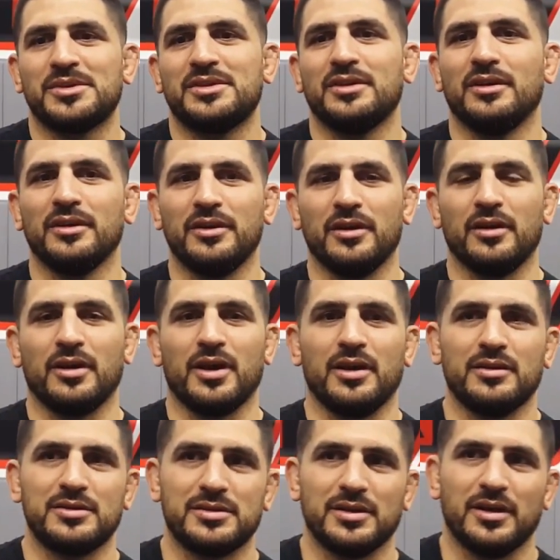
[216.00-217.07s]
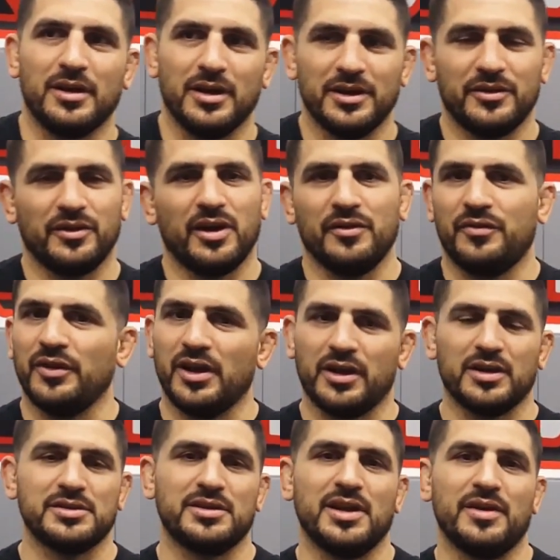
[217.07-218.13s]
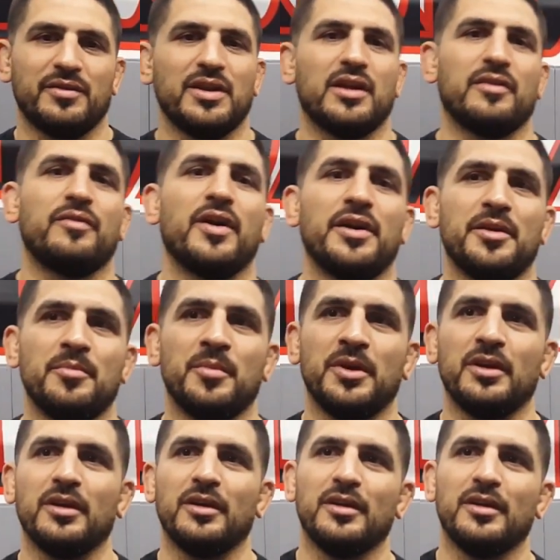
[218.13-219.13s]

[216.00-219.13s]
I'm still young. I feel like I still have a lot of fight in me.